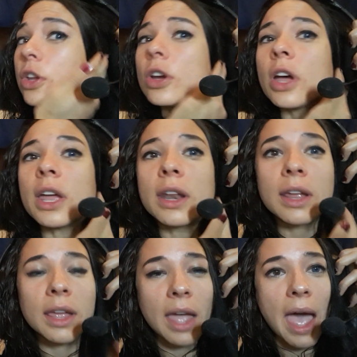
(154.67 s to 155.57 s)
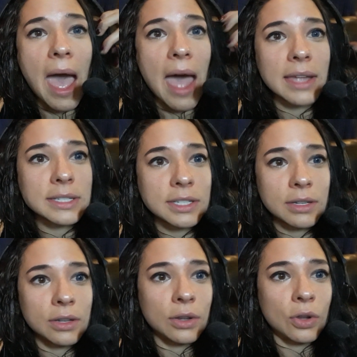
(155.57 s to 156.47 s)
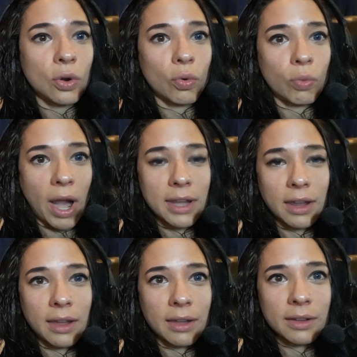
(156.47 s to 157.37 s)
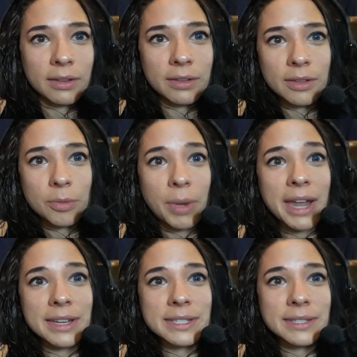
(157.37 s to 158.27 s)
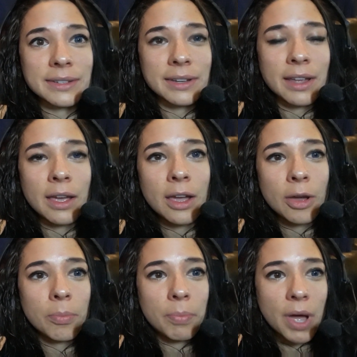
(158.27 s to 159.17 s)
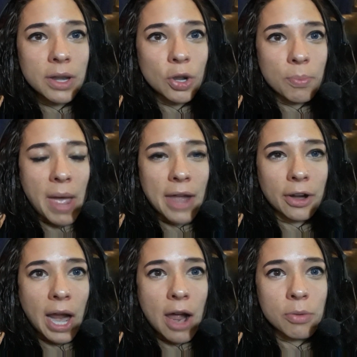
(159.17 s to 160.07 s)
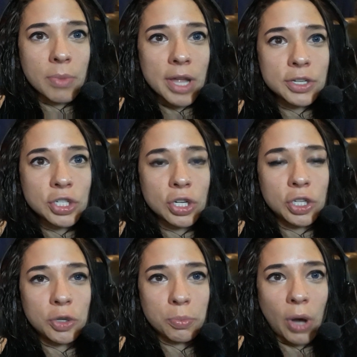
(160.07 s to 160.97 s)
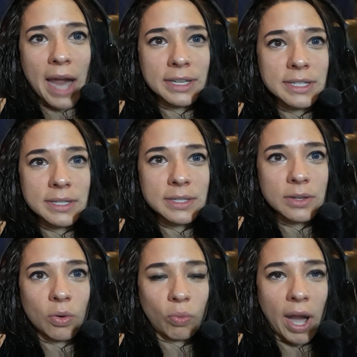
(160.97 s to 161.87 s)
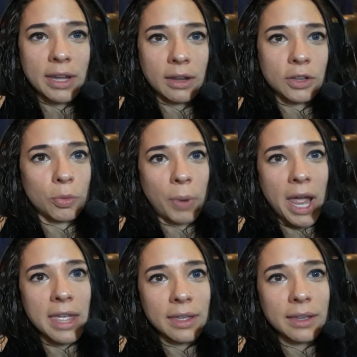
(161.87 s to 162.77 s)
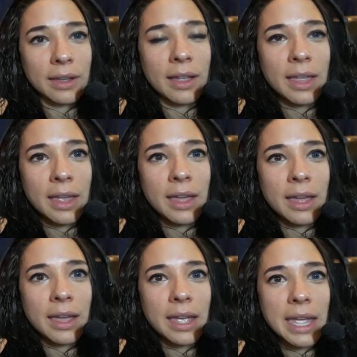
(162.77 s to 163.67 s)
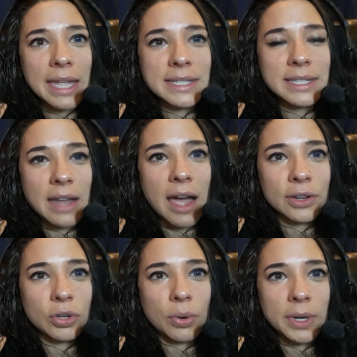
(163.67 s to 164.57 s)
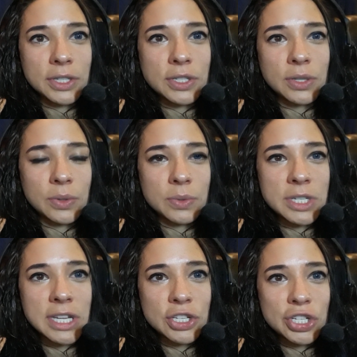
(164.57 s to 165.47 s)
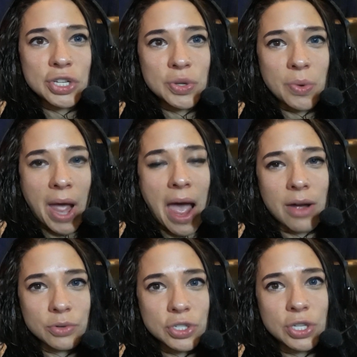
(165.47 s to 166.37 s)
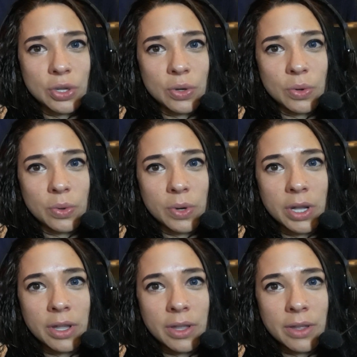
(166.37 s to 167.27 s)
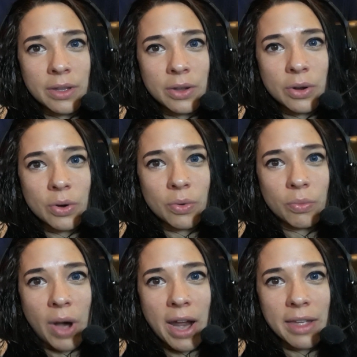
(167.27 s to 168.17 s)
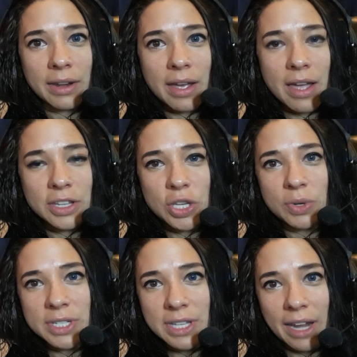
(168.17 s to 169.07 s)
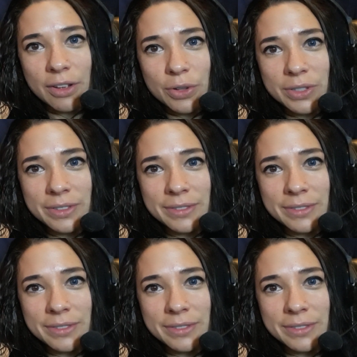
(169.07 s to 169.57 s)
good at riding bikes. But no matter how much you practice riding your bike, it's not going to teach you how to ride a unicycle,